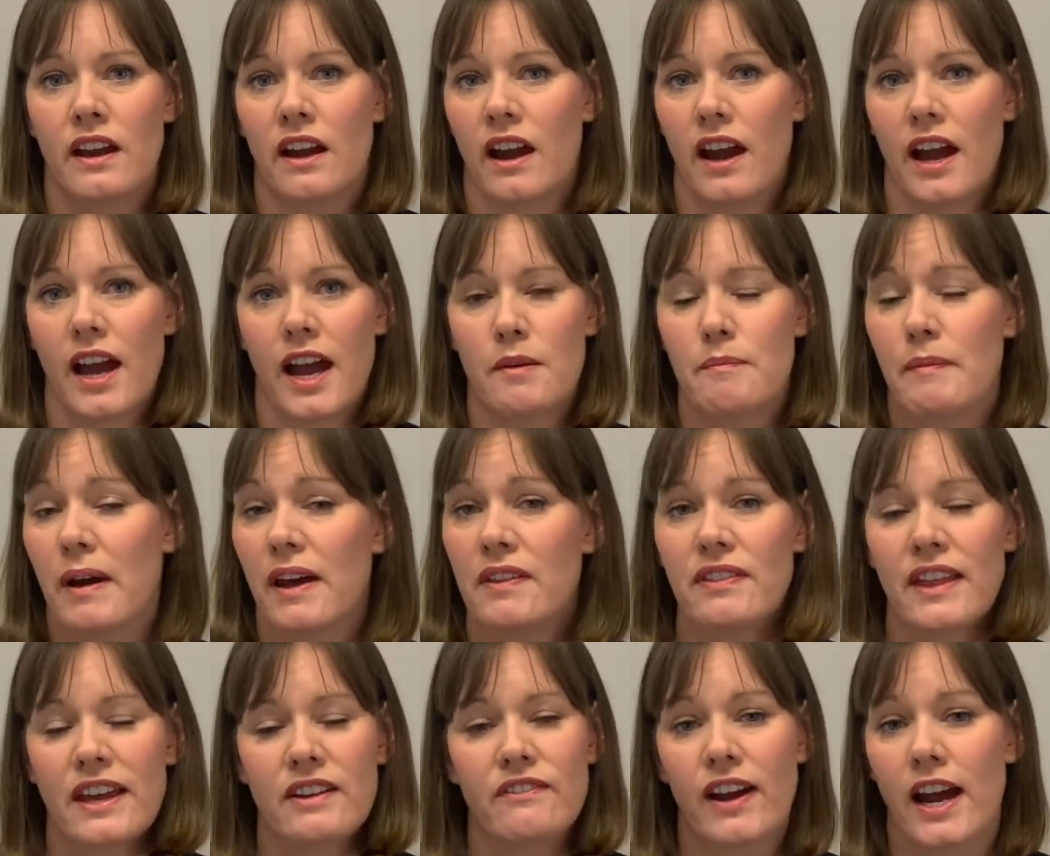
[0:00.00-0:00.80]
And
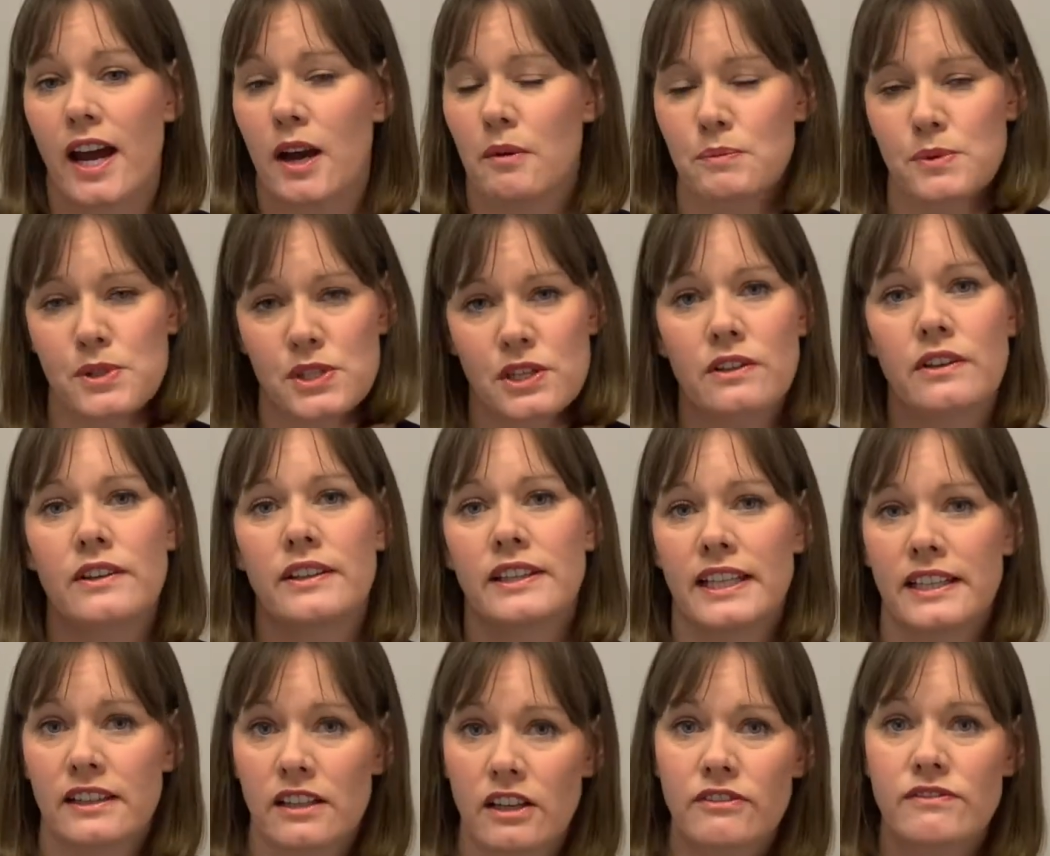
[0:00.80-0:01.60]
they've
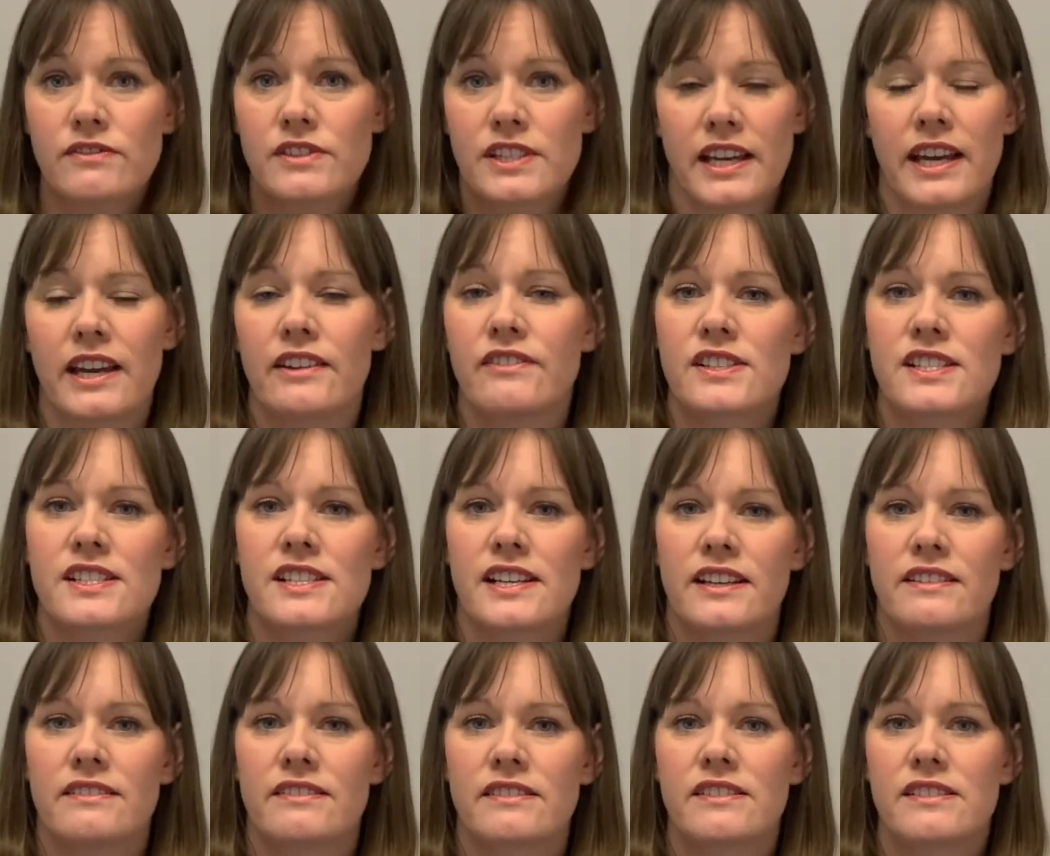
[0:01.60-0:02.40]
absolutely loved it ever
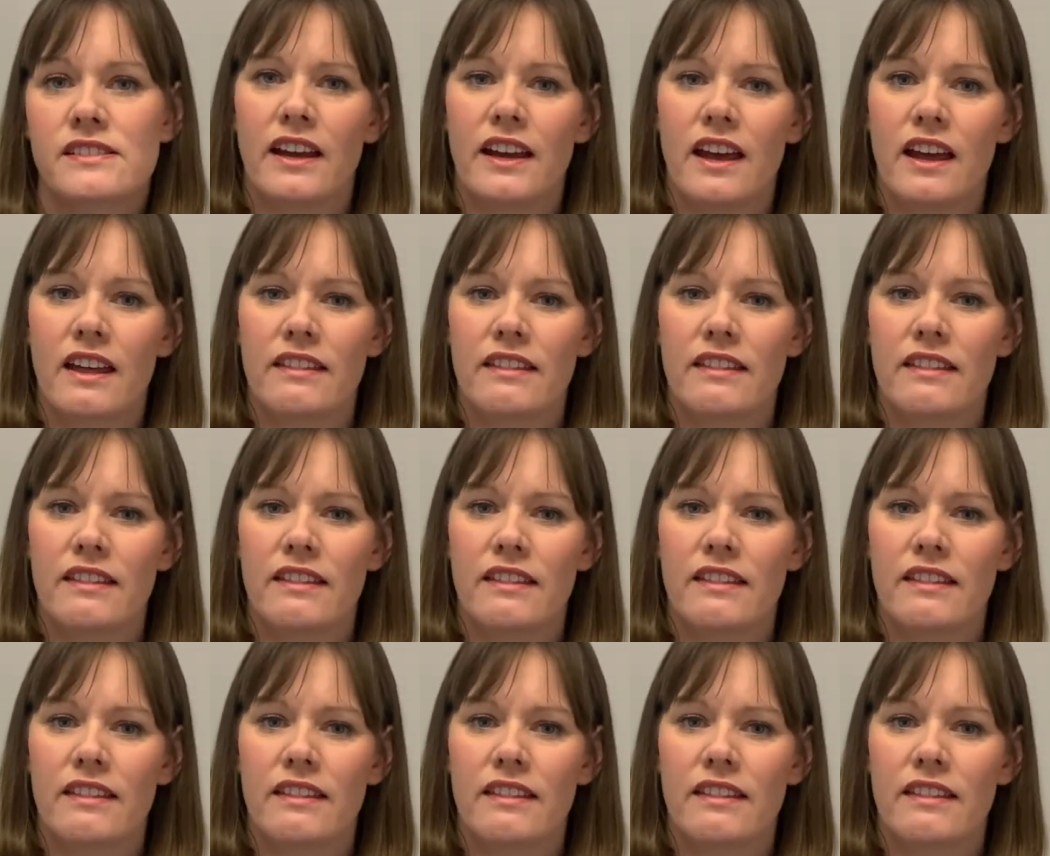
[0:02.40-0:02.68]
since.